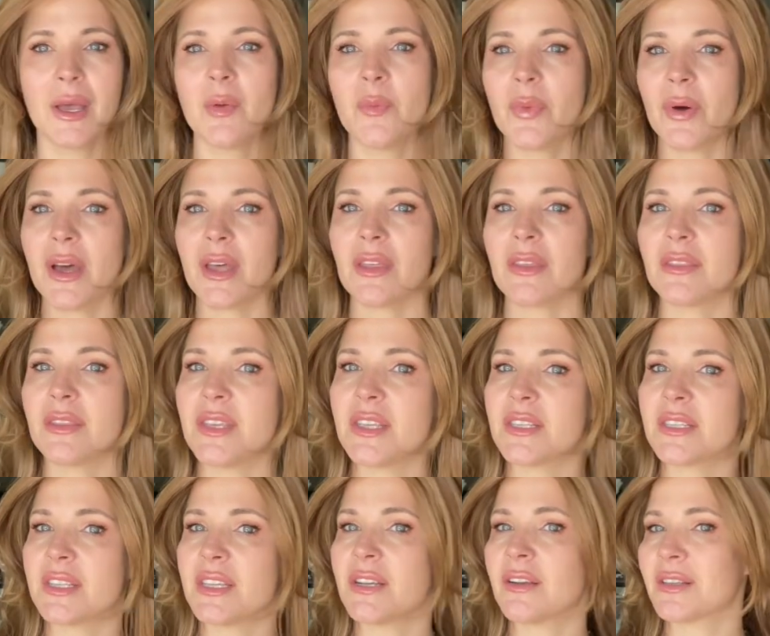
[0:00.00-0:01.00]
But
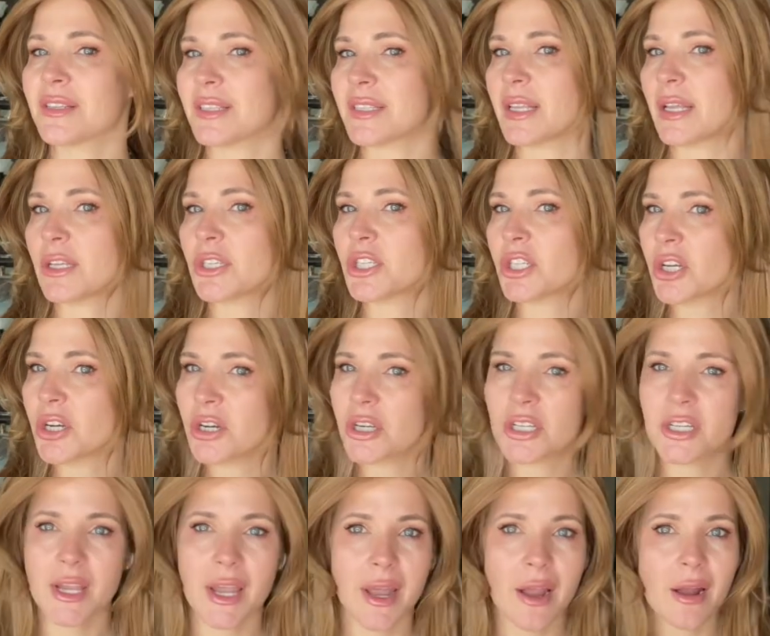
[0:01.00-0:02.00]
these, you know, this is like
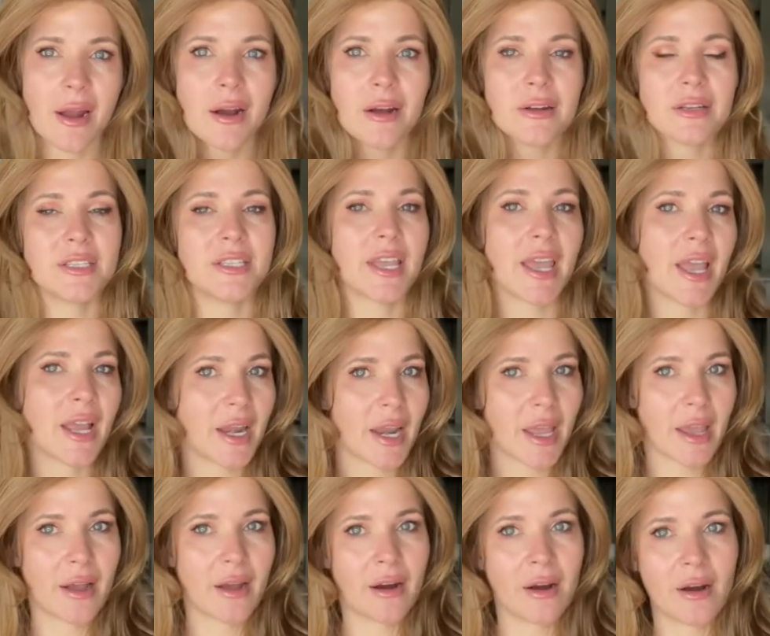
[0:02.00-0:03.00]
church hair, date
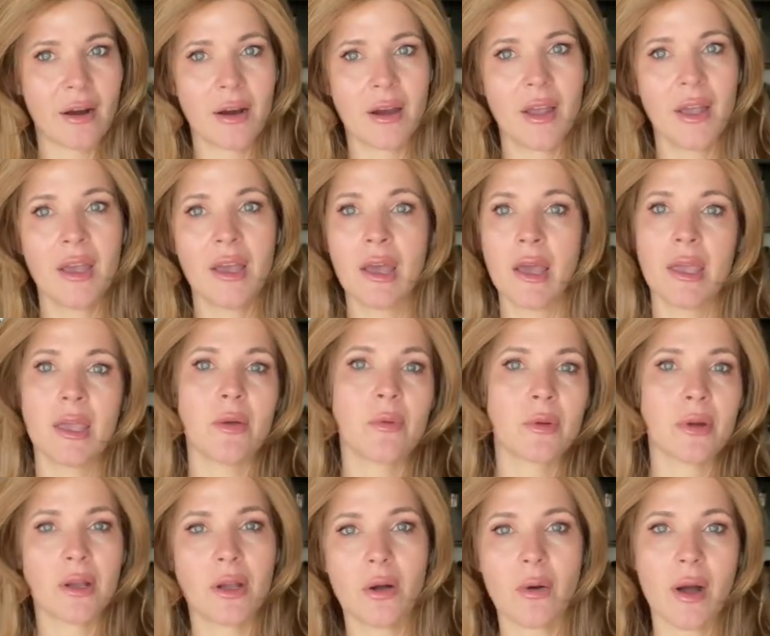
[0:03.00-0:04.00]
hair. You
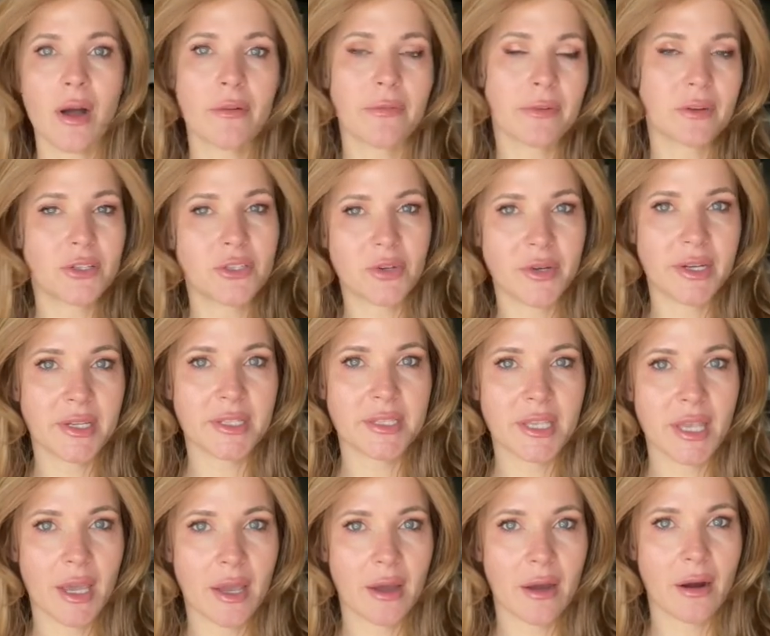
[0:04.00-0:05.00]
want to go out for drinks
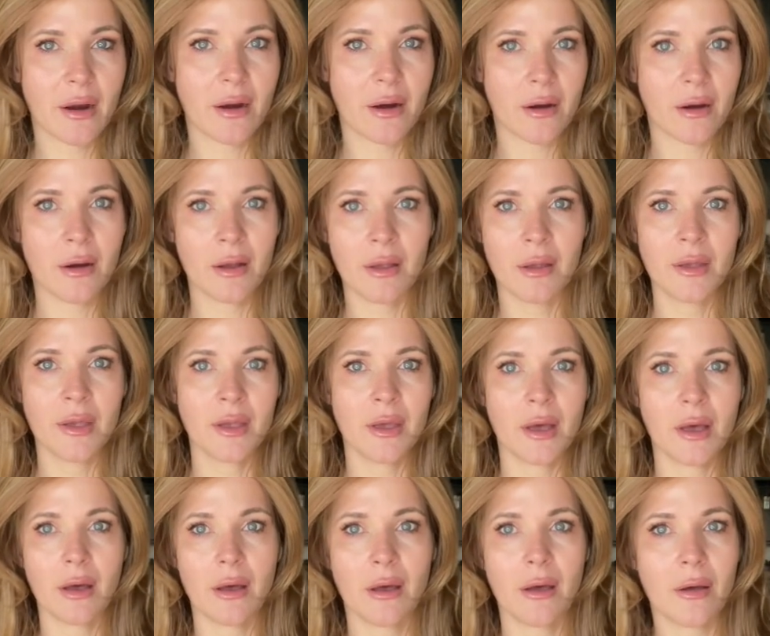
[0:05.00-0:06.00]
hair.
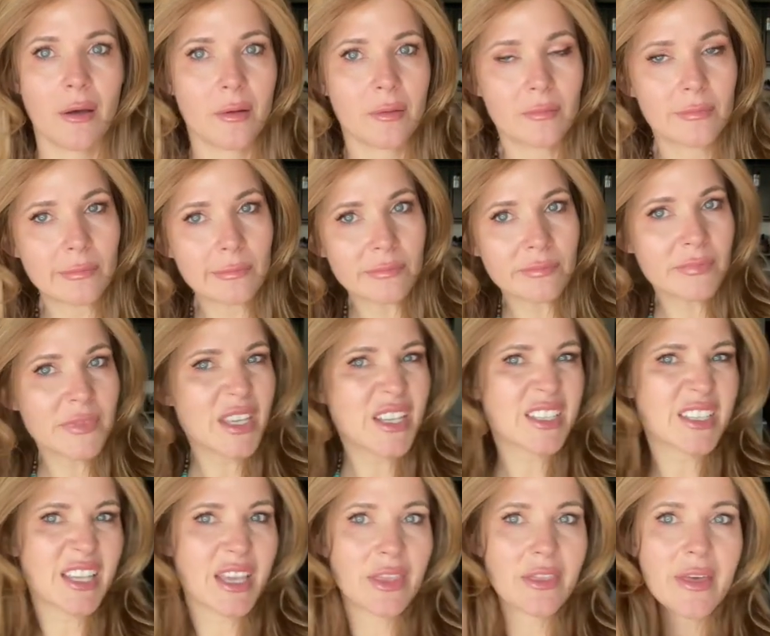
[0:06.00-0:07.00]

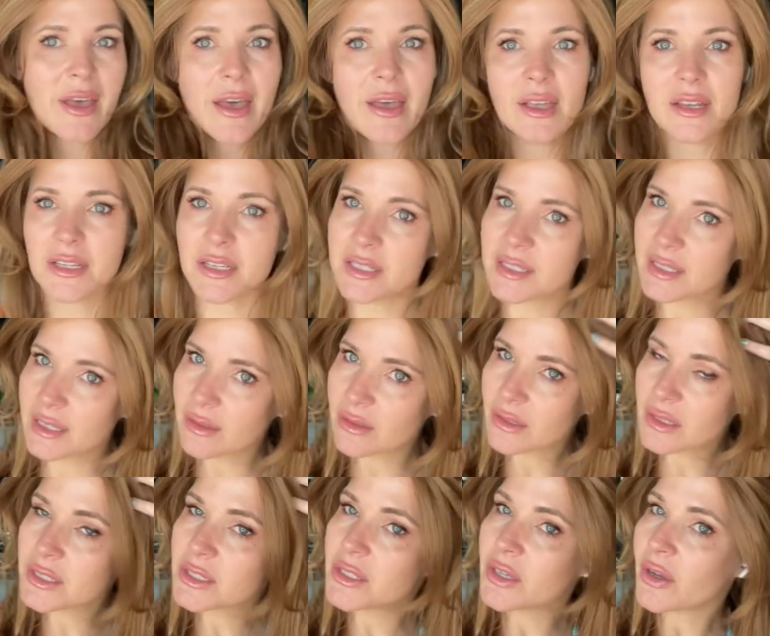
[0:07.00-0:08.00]
Things like that. It
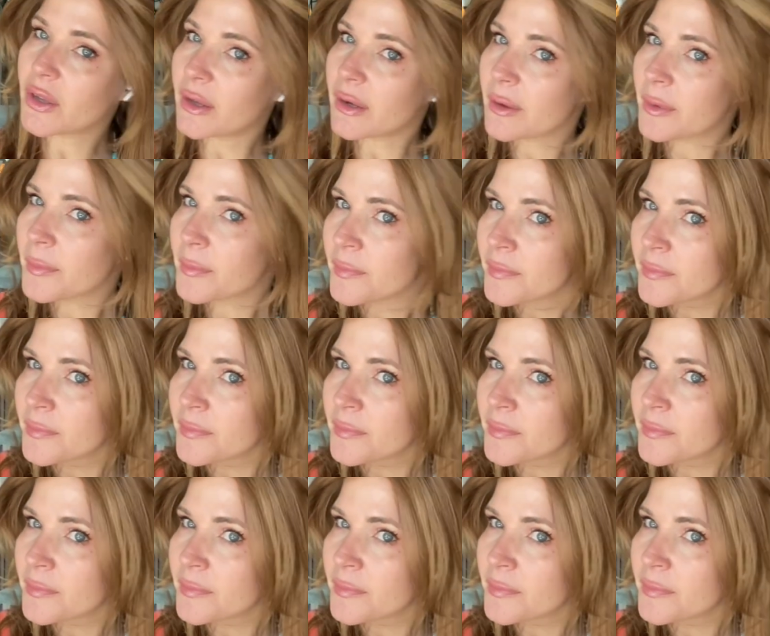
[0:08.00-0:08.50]
looks good.